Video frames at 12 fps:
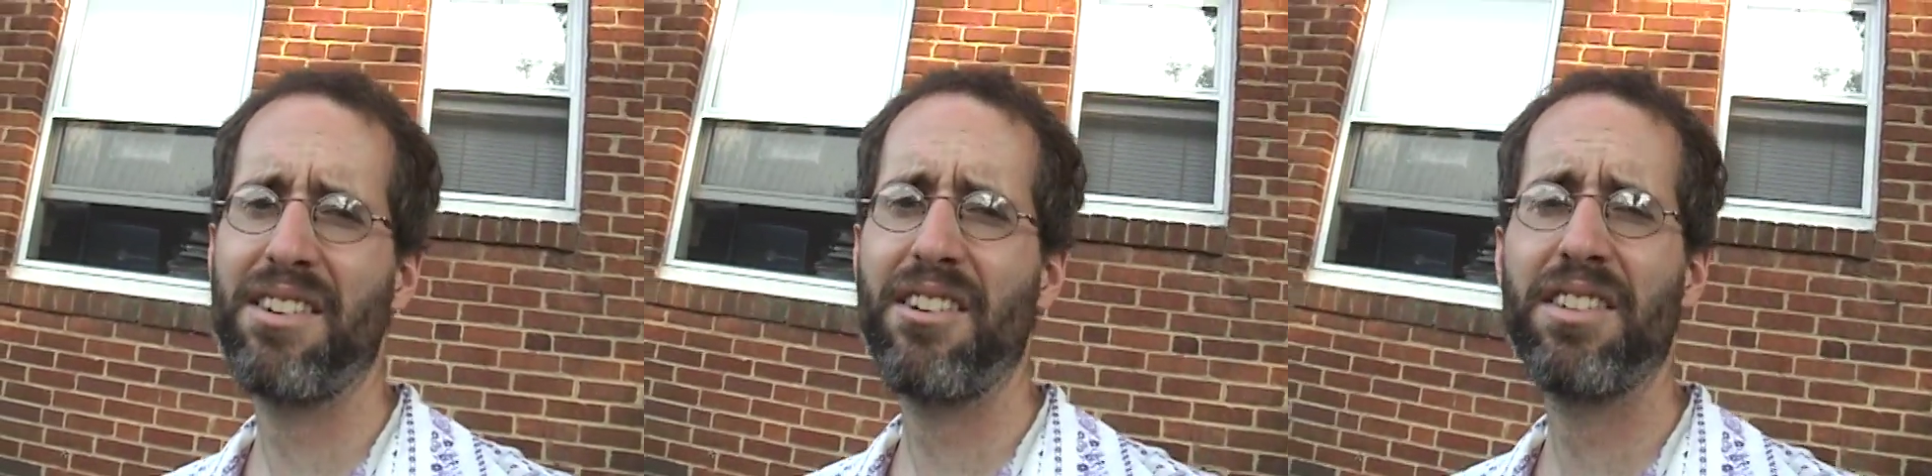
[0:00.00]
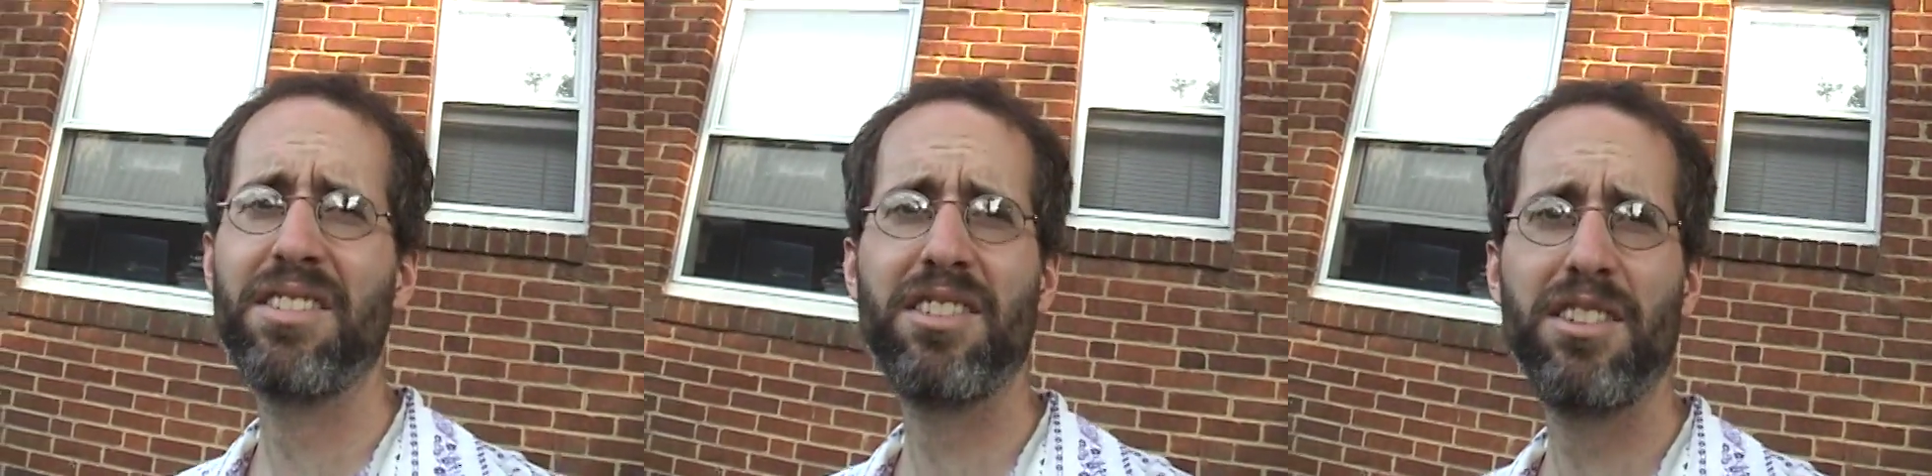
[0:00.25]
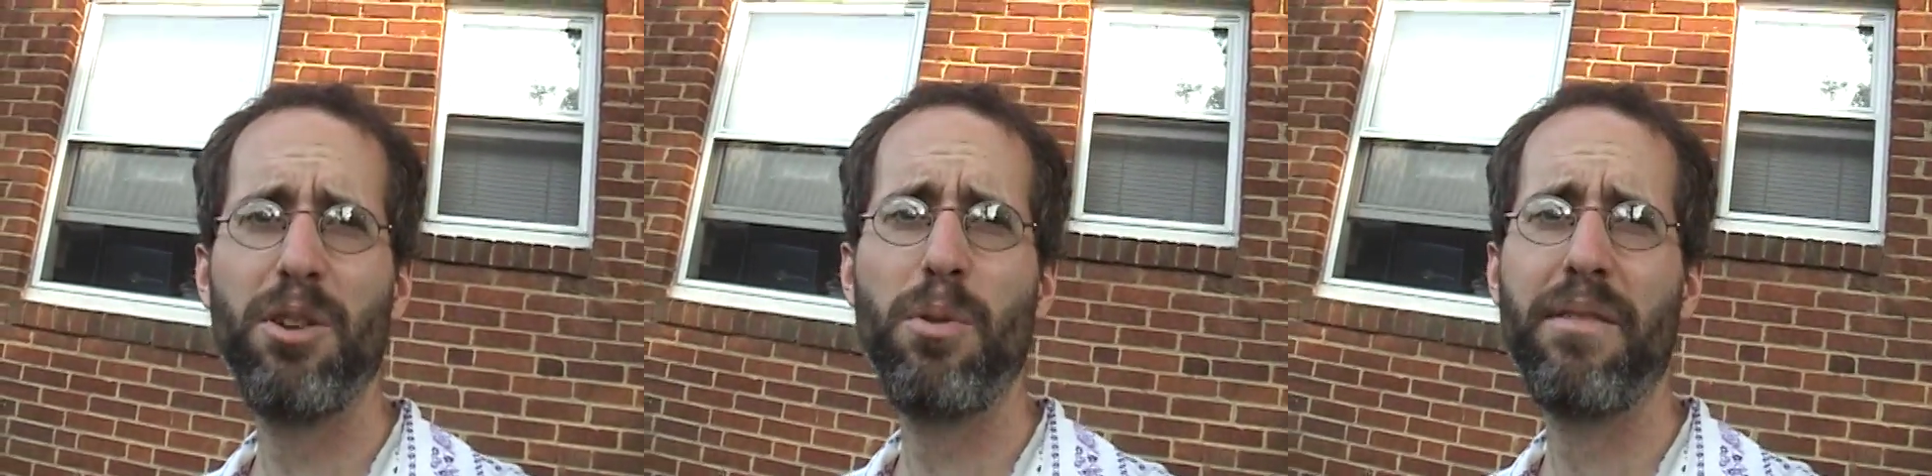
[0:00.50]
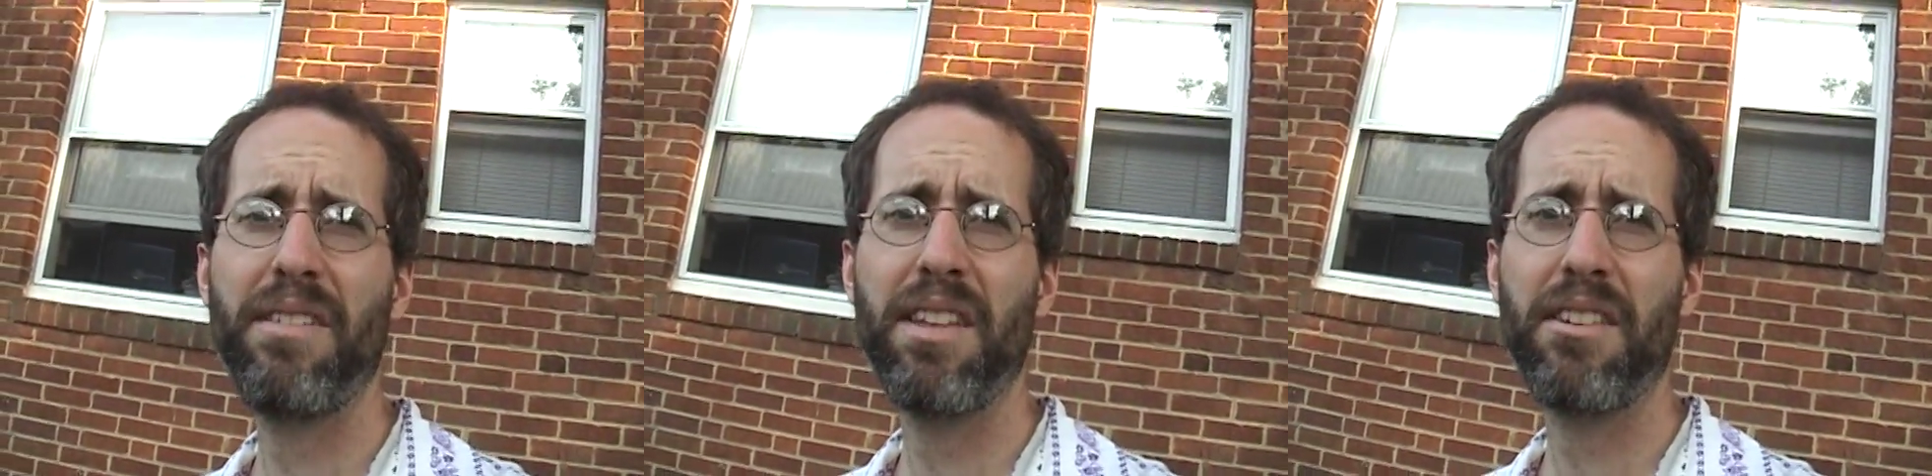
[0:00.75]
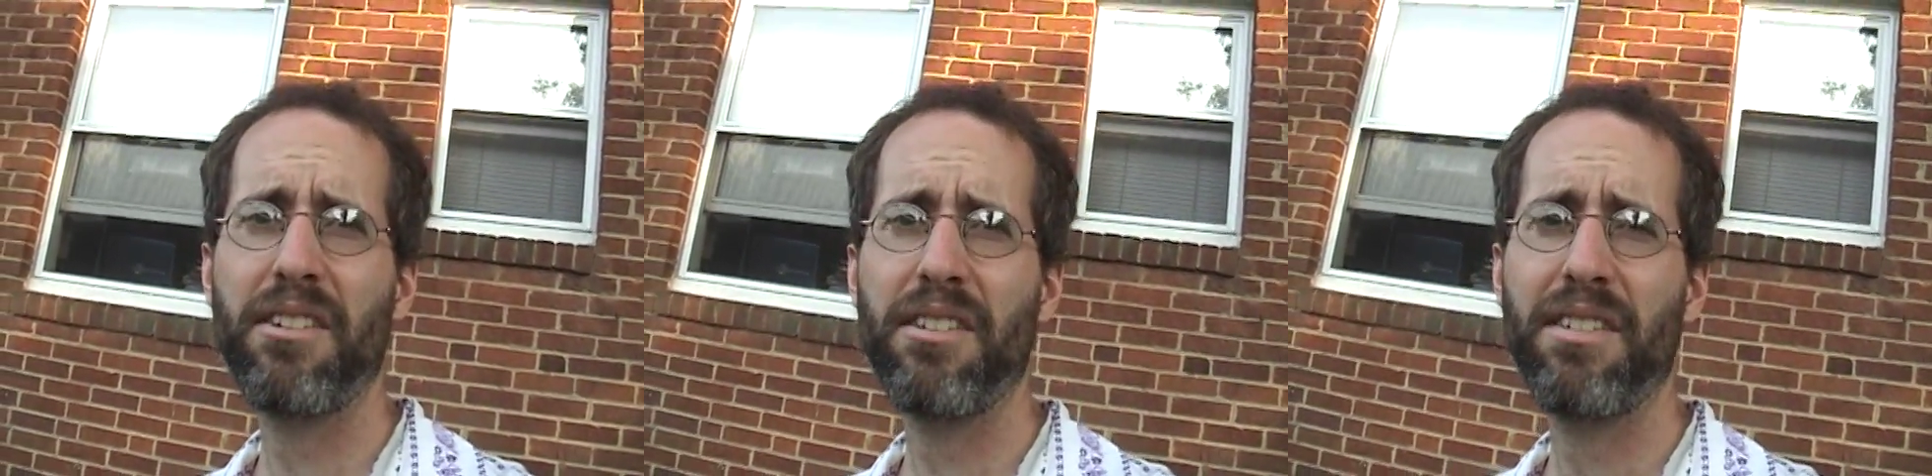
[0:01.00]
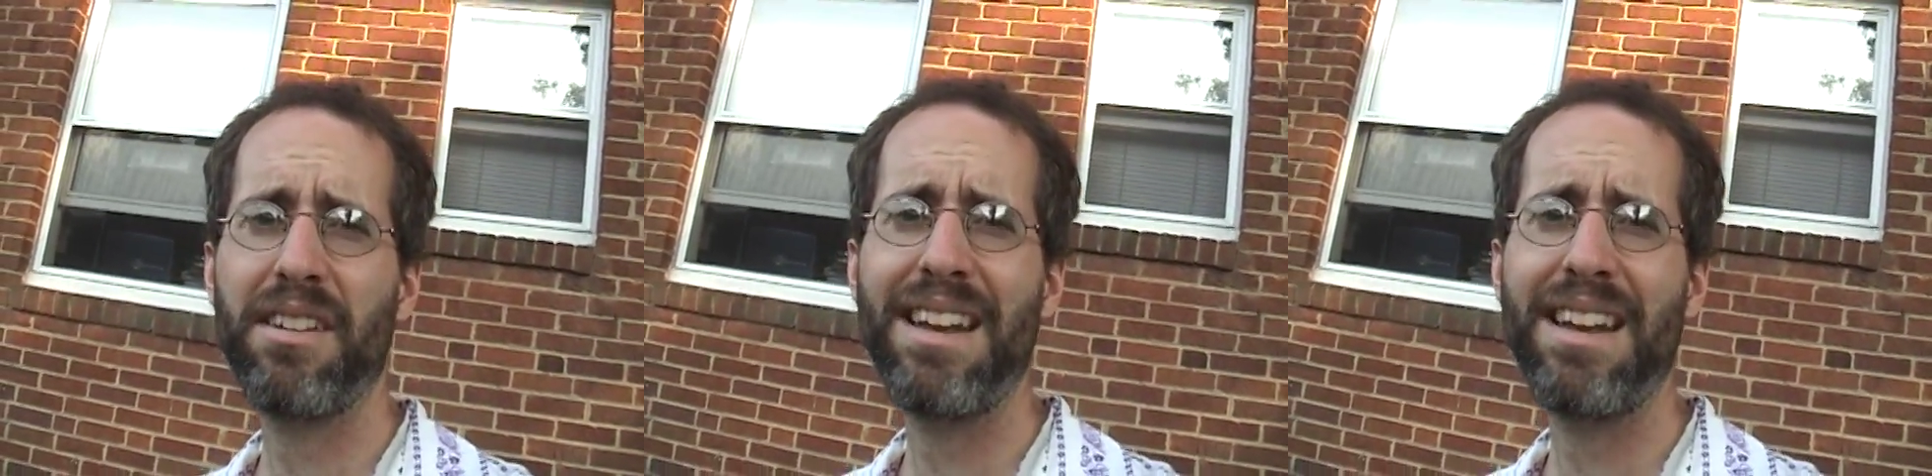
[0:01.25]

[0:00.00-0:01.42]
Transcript: there are a slew of other